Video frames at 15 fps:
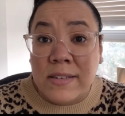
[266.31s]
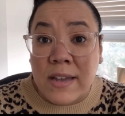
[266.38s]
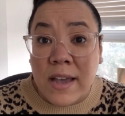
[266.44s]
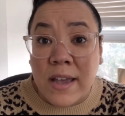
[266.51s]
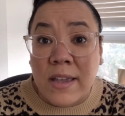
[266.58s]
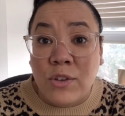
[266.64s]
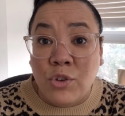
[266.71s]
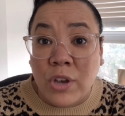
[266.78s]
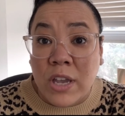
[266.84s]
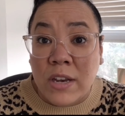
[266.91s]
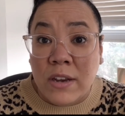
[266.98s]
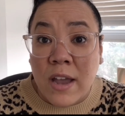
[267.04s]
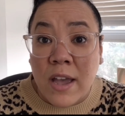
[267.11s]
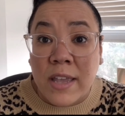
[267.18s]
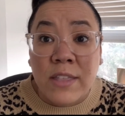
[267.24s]

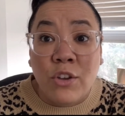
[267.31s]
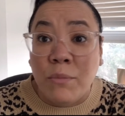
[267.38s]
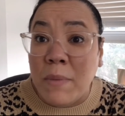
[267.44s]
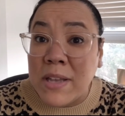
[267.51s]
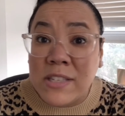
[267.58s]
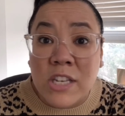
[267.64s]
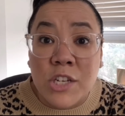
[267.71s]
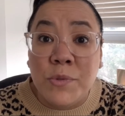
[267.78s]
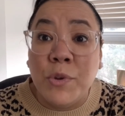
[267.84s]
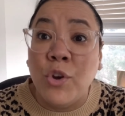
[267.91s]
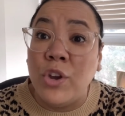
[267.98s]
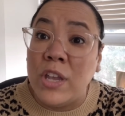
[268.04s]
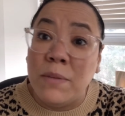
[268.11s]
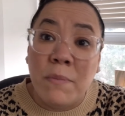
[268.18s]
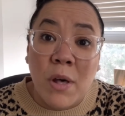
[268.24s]
either message me
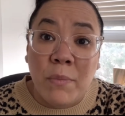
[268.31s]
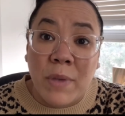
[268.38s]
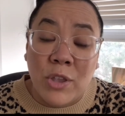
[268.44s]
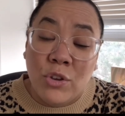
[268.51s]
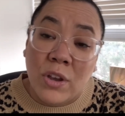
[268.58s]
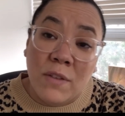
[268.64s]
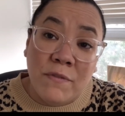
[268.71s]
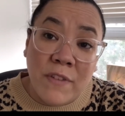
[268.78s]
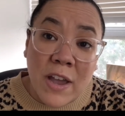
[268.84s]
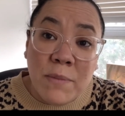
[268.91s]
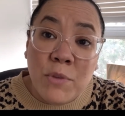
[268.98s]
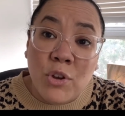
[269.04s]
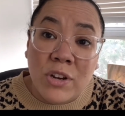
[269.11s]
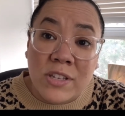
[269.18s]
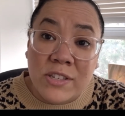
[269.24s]
or email me, and you can find
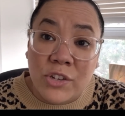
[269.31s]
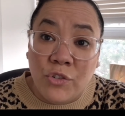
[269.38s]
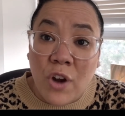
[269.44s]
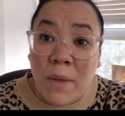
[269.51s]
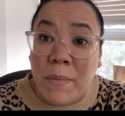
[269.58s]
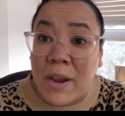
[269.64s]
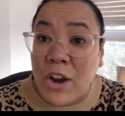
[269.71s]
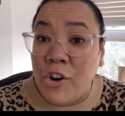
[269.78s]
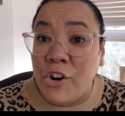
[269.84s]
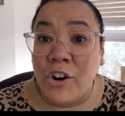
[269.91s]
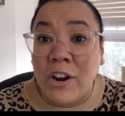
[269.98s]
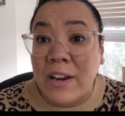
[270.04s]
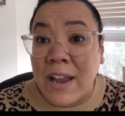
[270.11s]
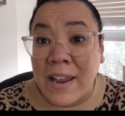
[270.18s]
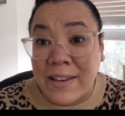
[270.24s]
me on Instagram at
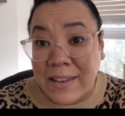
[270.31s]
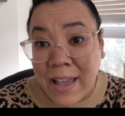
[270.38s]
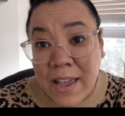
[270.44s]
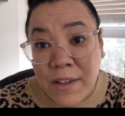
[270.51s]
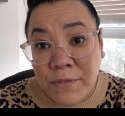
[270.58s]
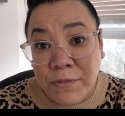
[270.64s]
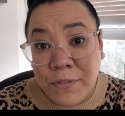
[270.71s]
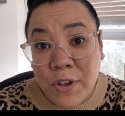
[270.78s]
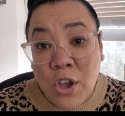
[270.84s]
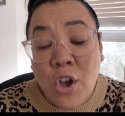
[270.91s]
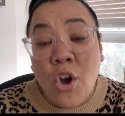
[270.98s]
heralignlife,